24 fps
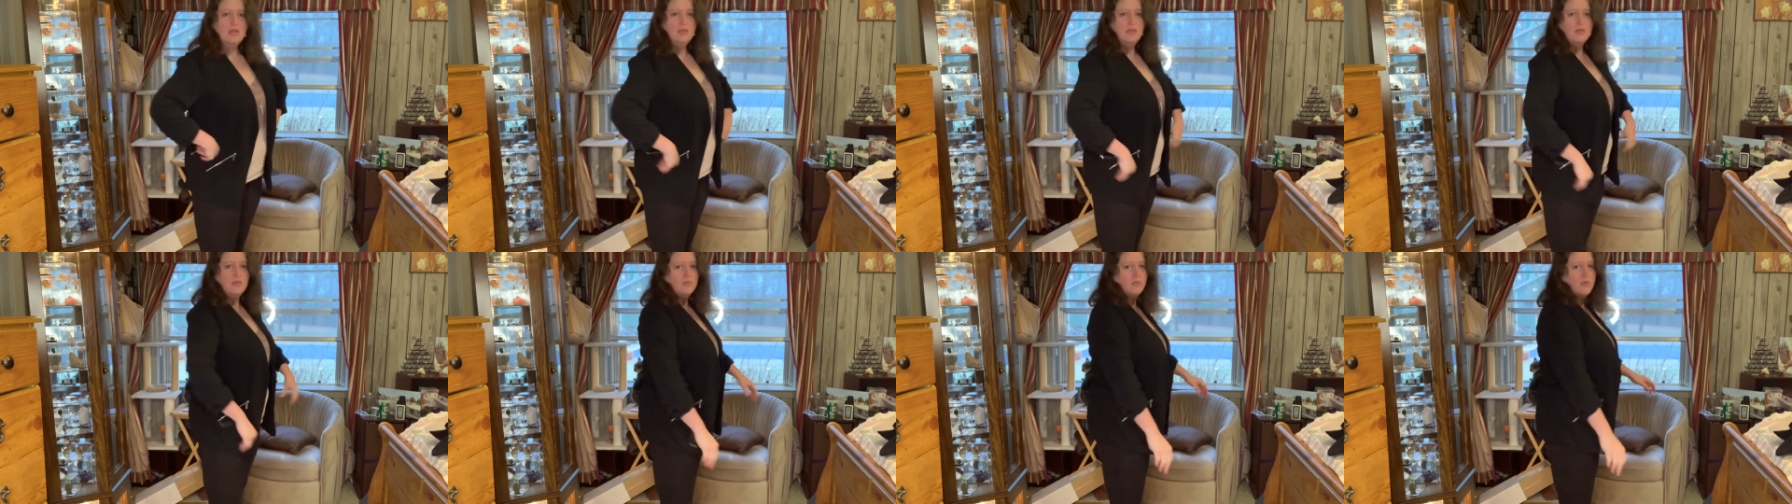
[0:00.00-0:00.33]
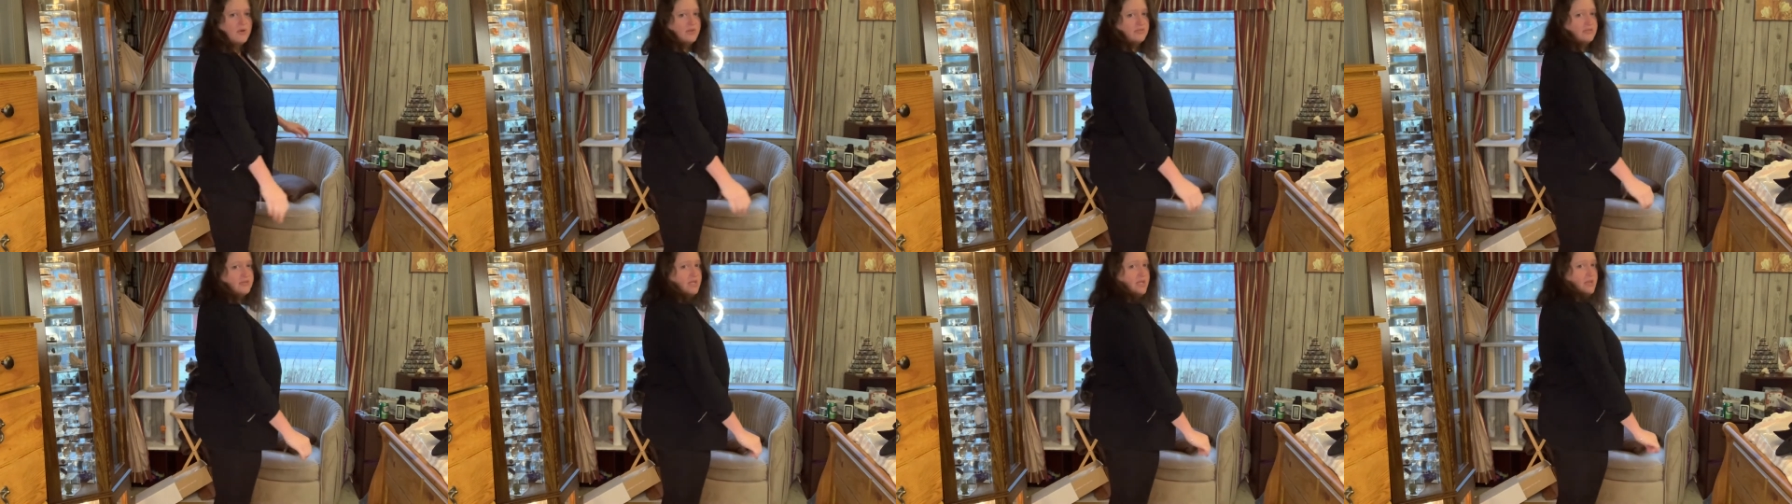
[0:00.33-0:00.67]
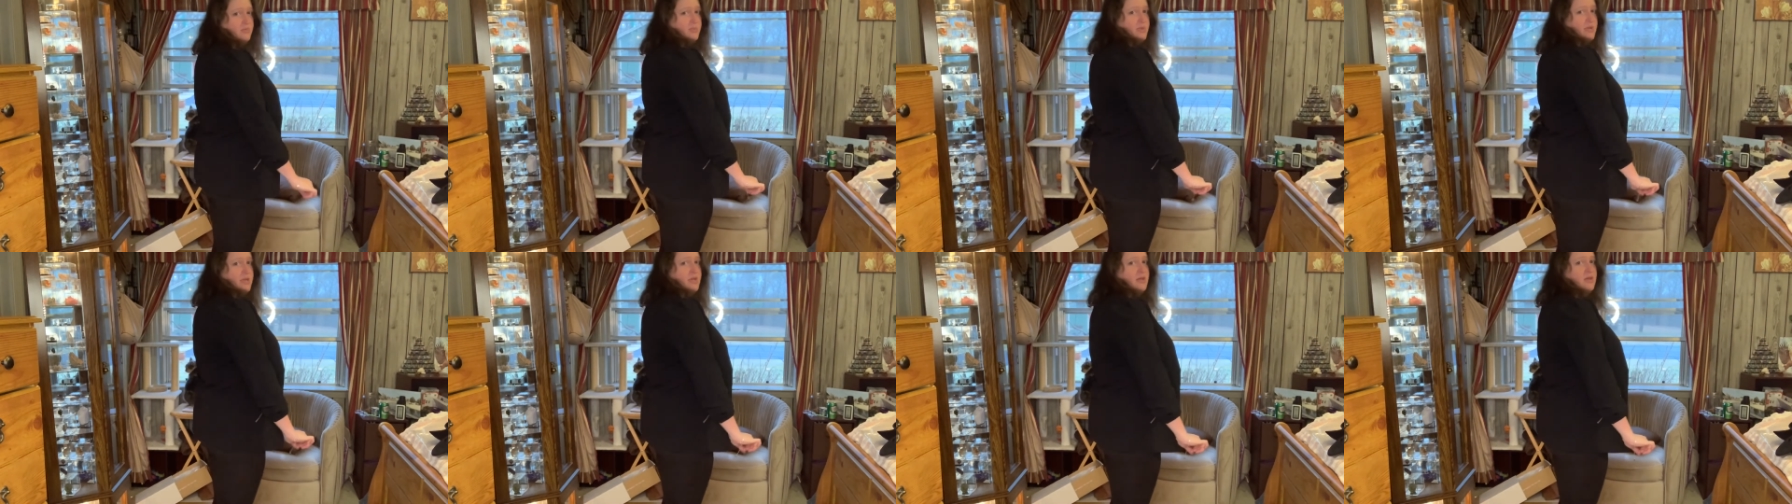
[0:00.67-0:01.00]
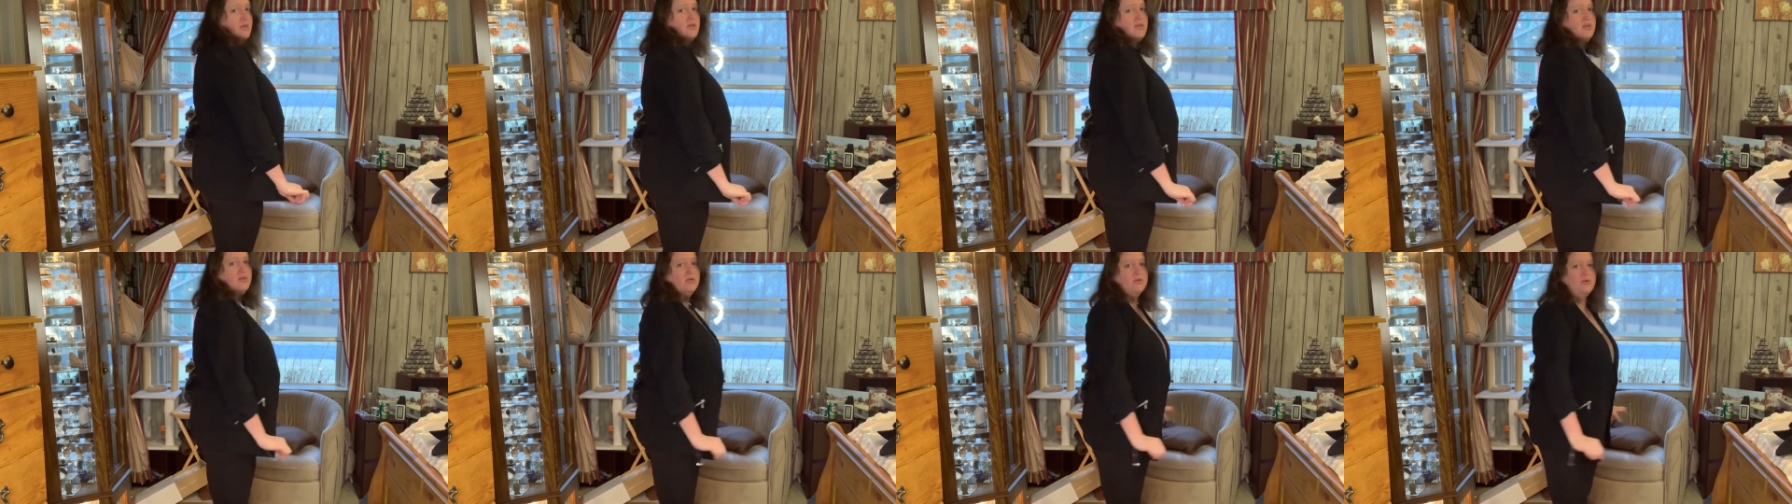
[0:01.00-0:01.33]
Worth keeping?
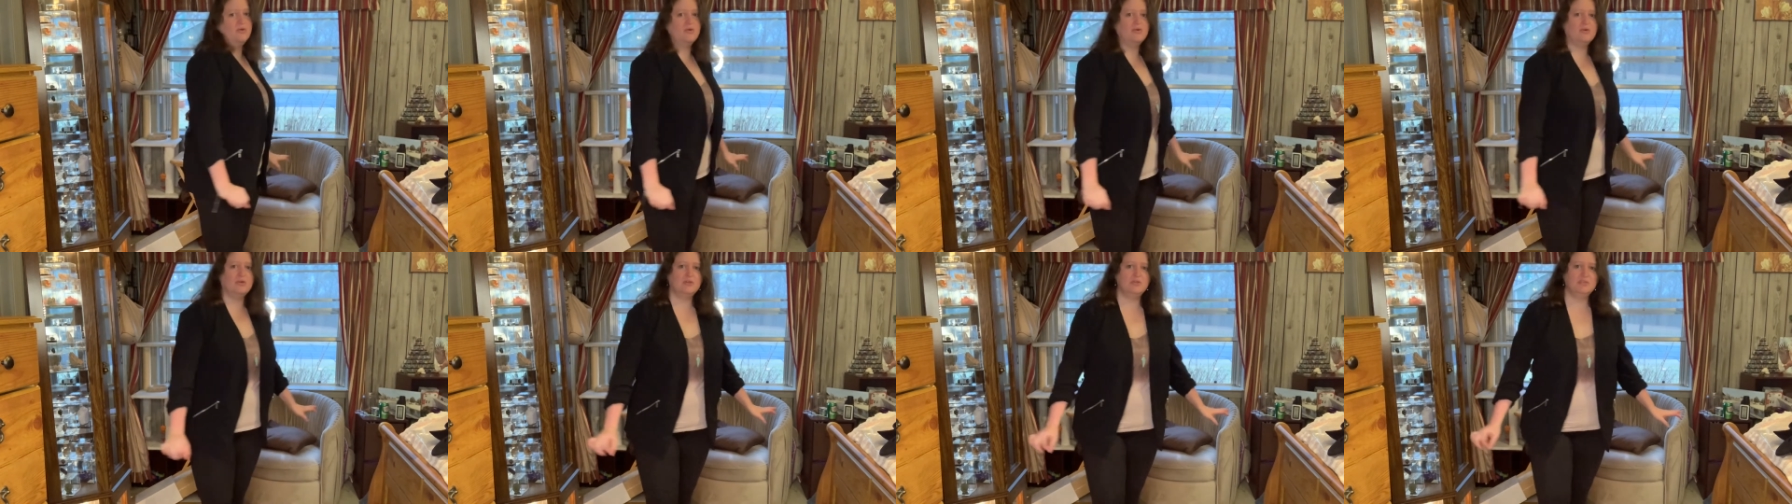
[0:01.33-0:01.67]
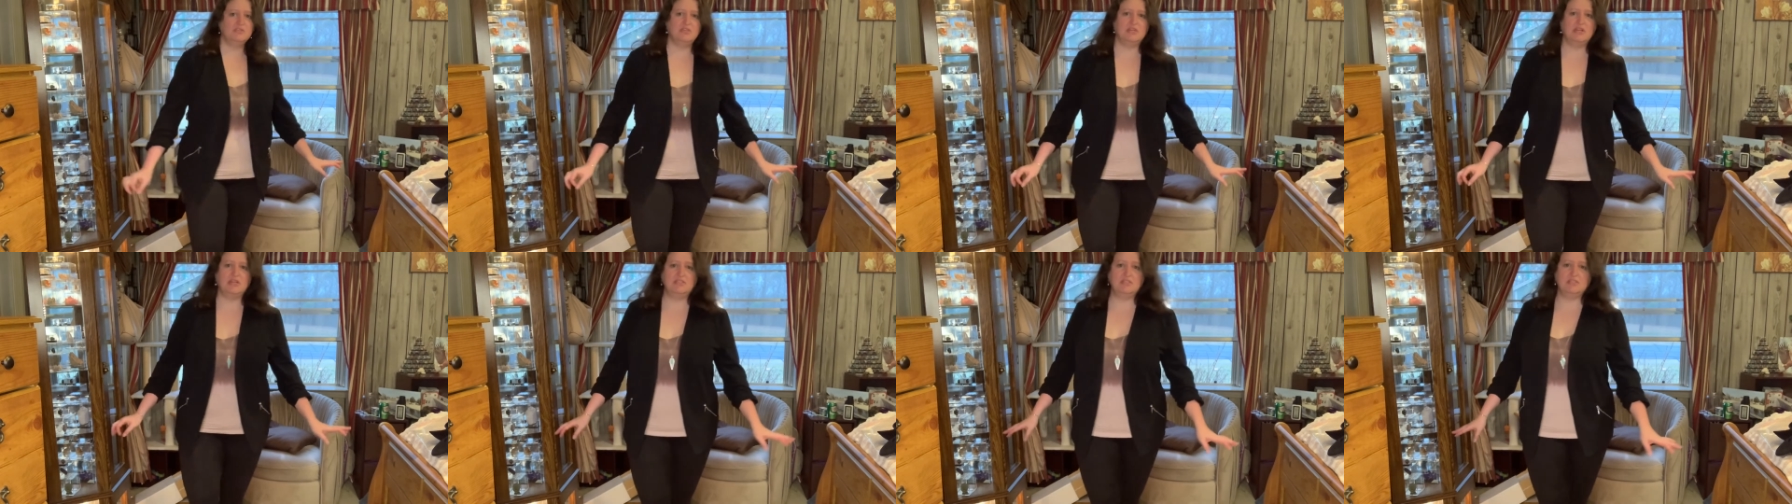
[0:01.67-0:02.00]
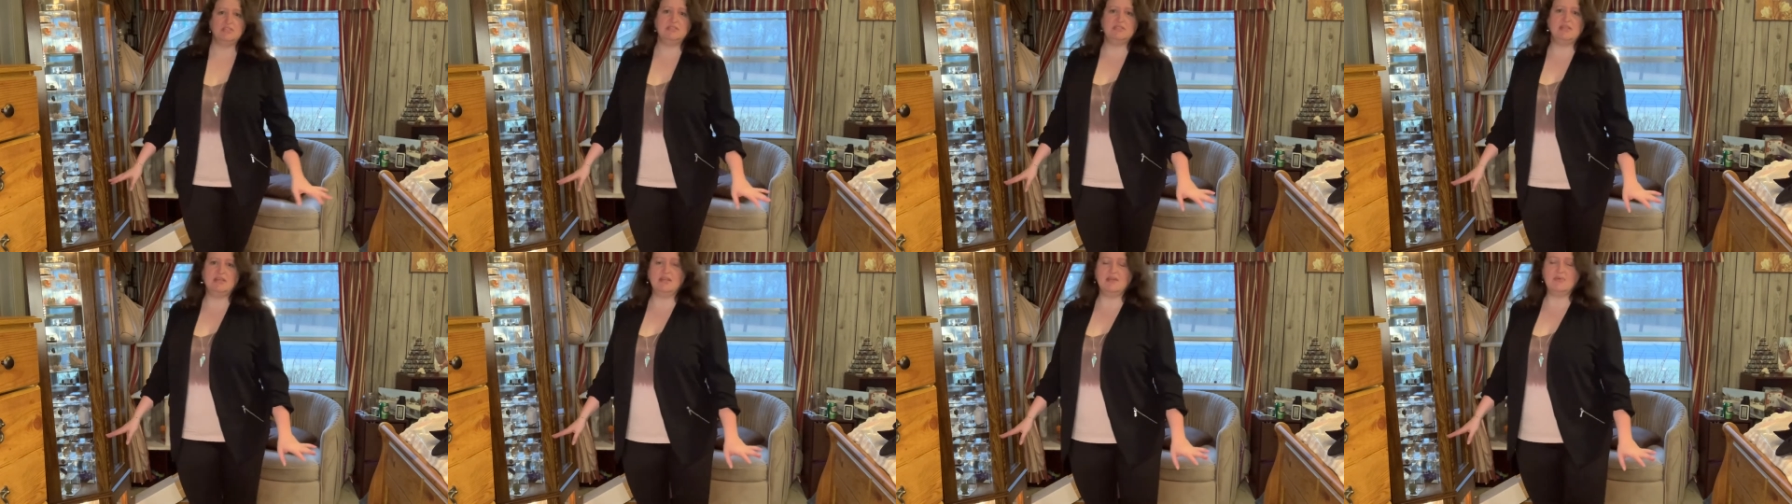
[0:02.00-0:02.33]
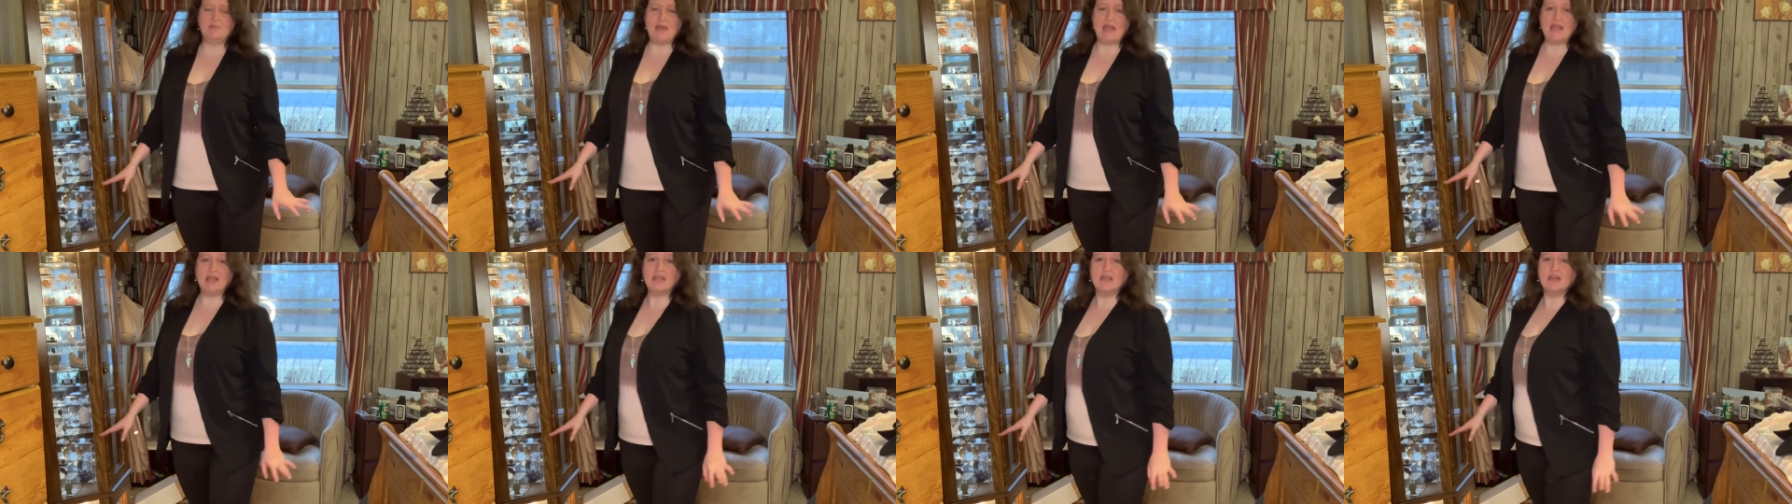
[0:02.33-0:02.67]
Or should I just send it
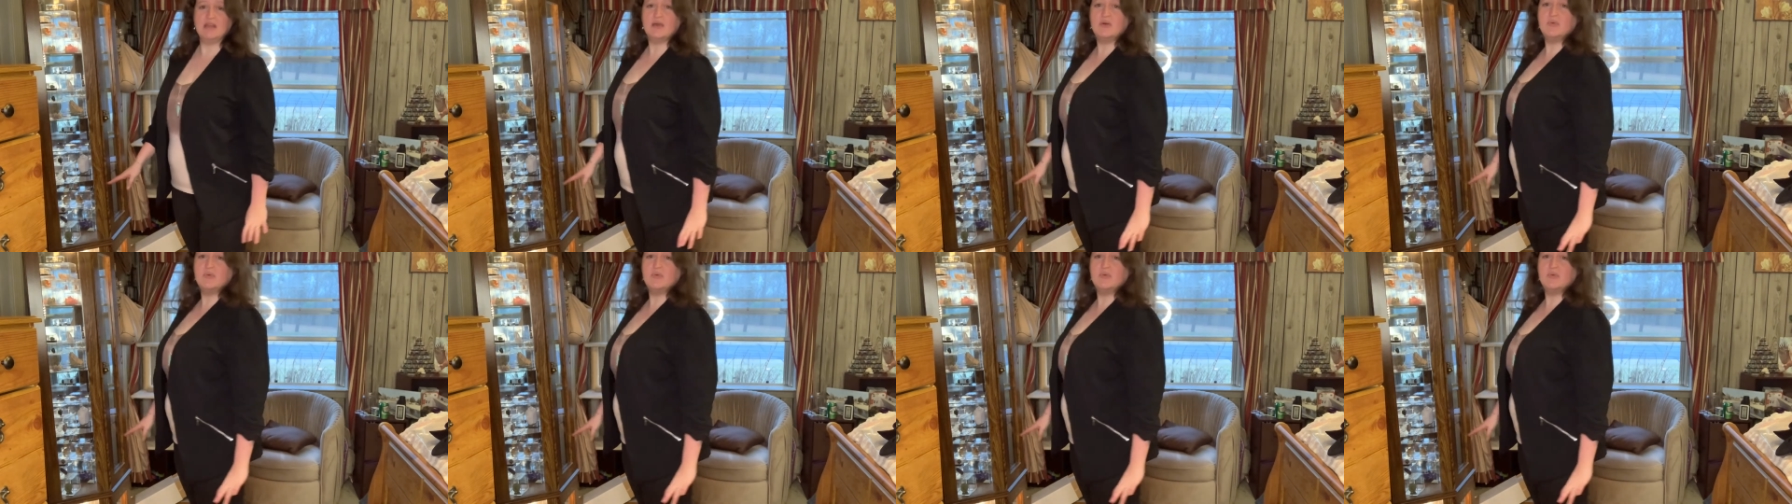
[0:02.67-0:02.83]
back and not